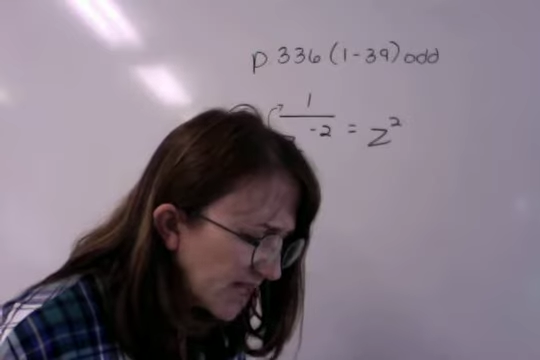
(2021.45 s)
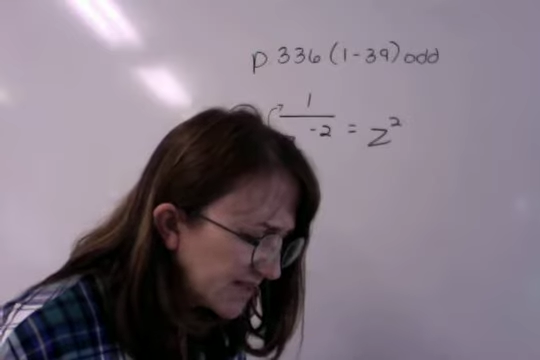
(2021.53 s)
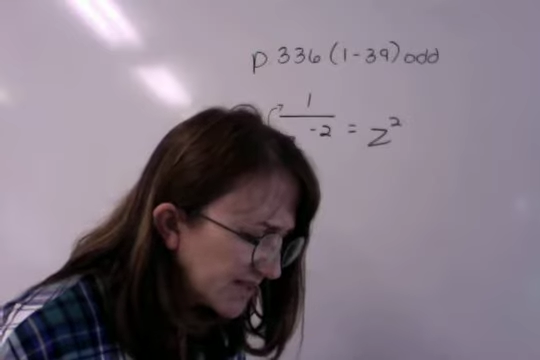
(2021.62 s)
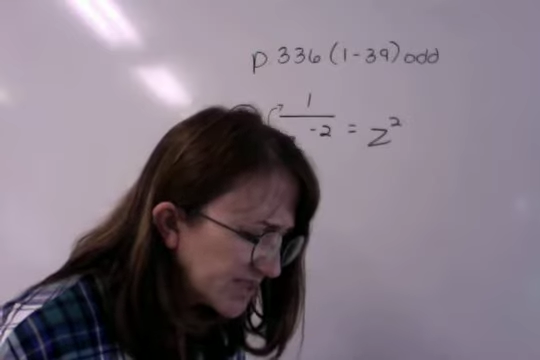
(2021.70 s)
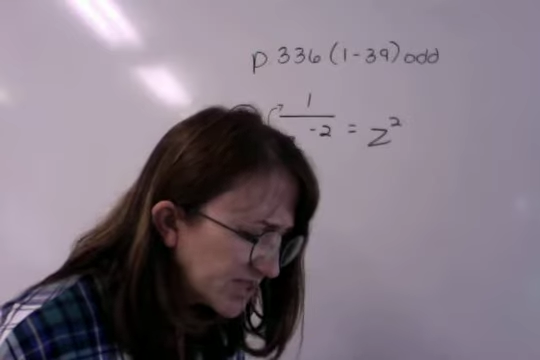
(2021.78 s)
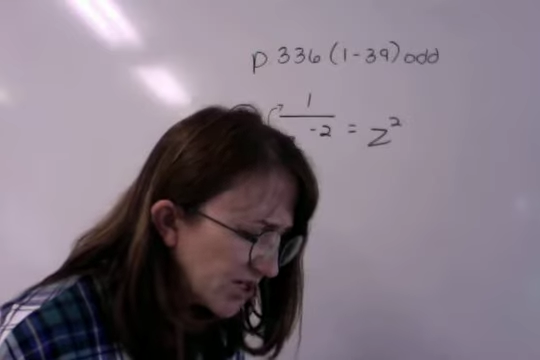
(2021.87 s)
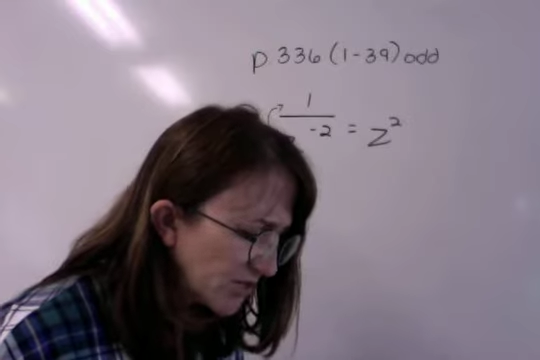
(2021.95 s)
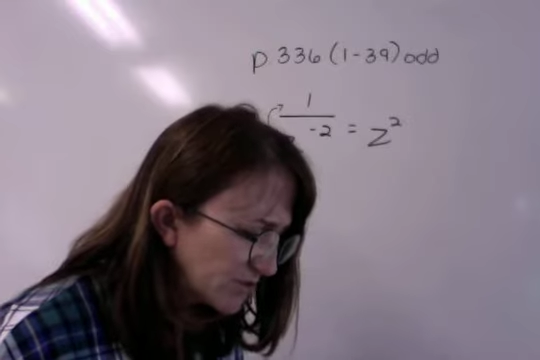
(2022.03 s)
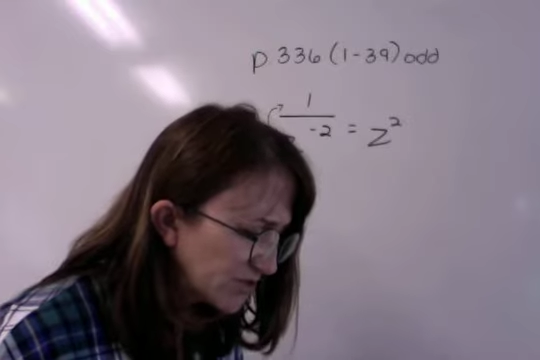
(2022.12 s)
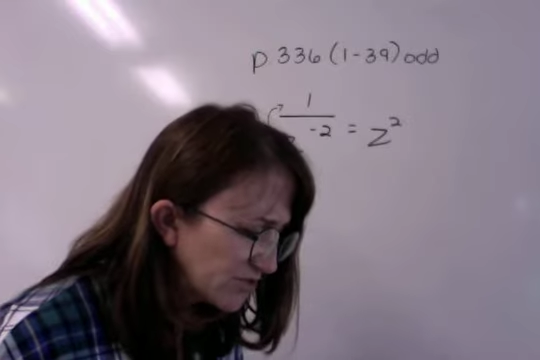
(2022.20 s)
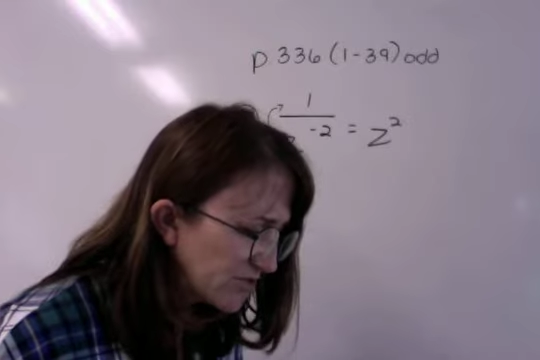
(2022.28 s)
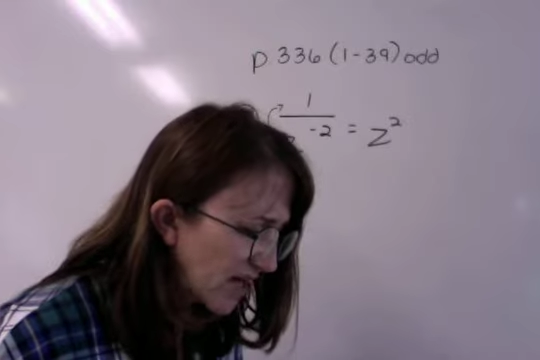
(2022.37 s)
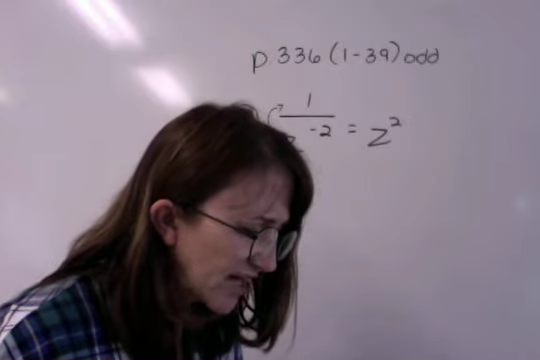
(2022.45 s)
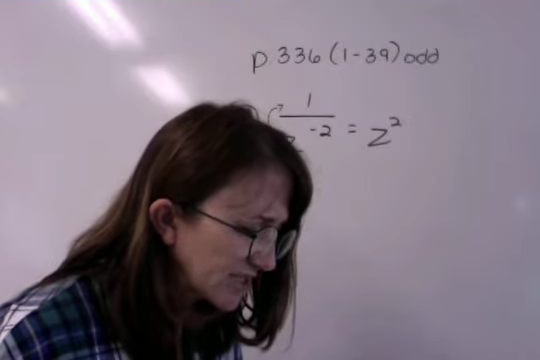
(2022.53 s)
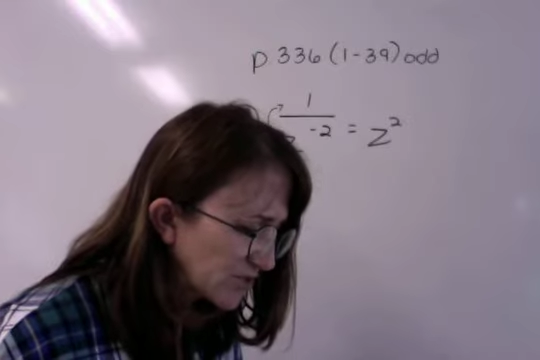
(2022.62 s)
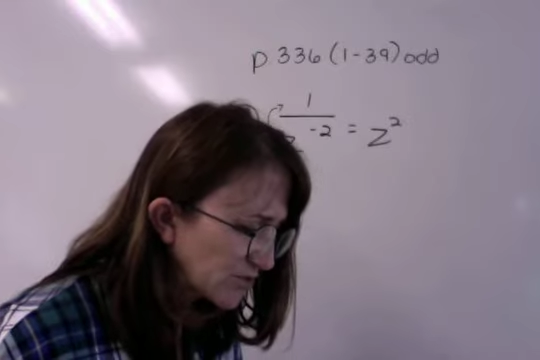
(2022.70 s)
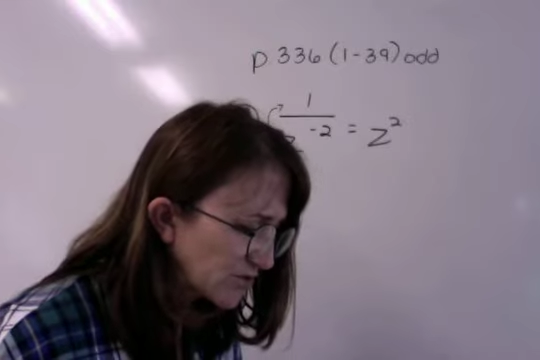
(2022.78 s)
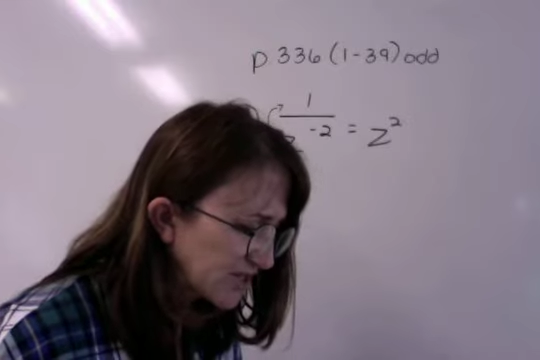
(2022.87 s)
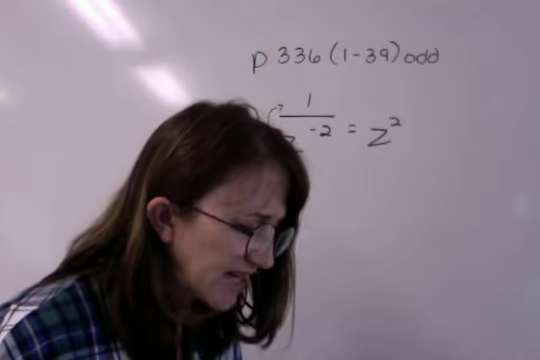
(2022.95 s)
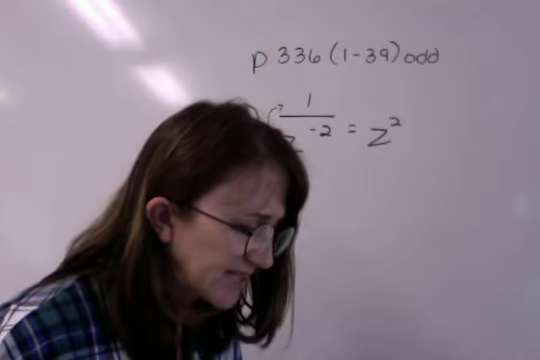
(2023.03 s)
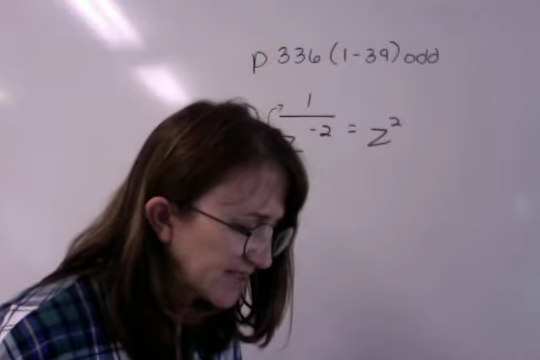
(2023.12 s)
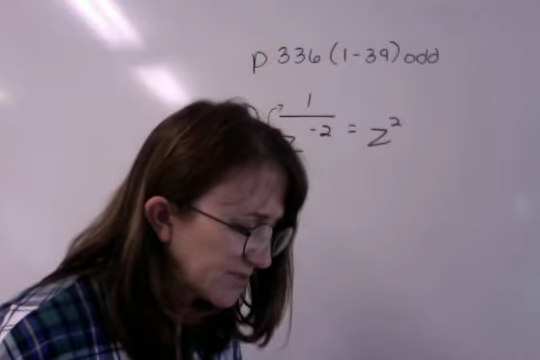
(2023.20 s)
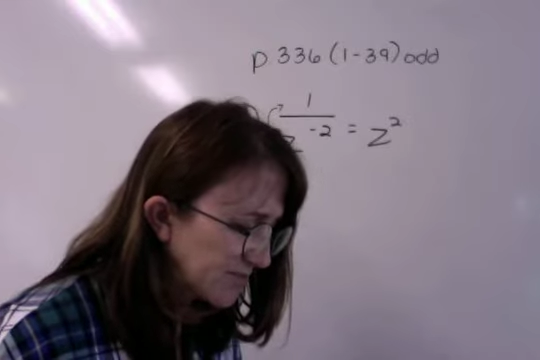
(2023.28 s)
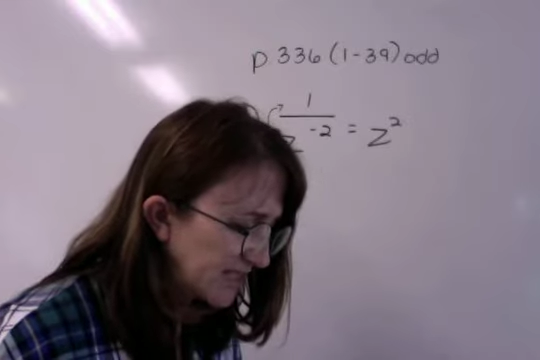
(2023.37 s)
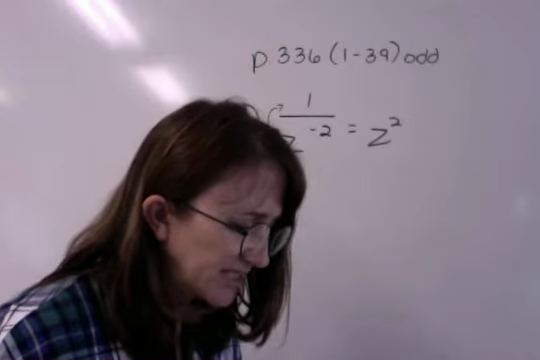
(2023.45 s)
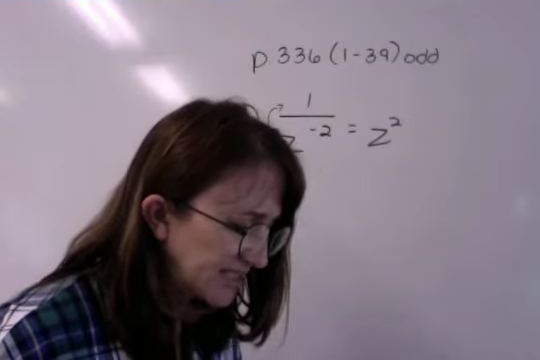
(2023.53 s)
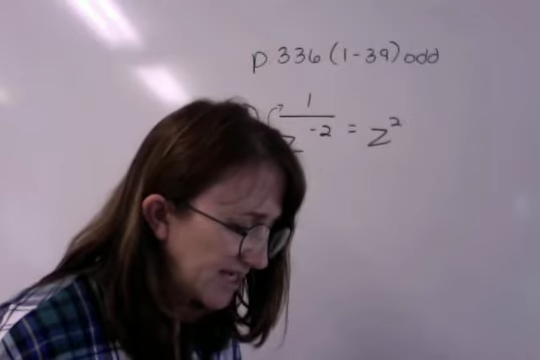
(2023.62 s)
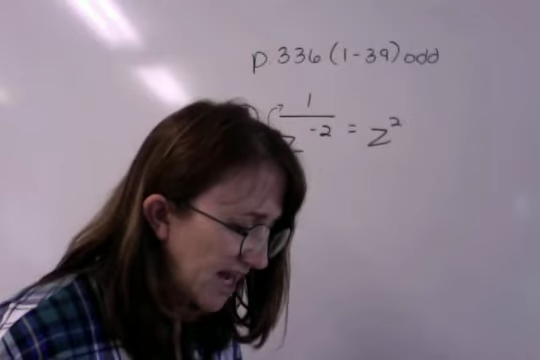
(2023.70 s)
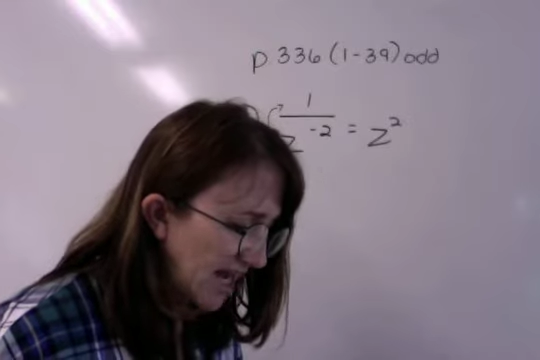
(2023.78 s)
Let's go to exercise B